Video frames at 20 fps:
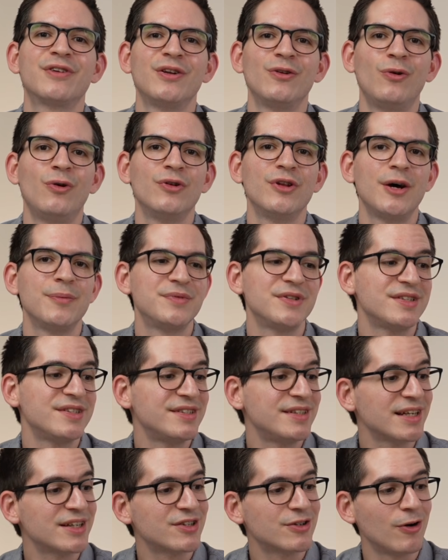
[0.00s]
can hold up to
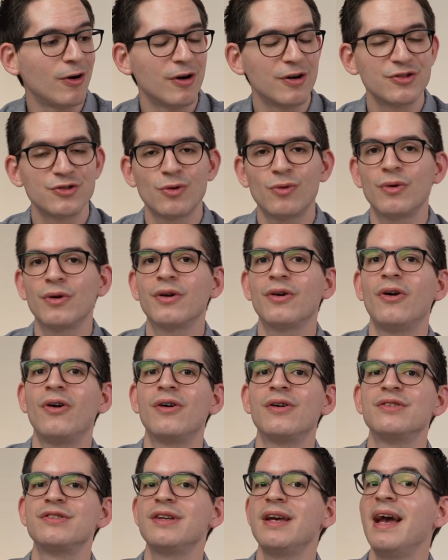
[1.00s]
6 cards or
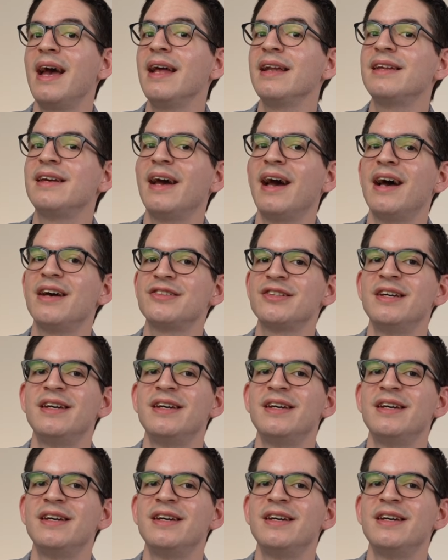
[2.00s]
cards and cash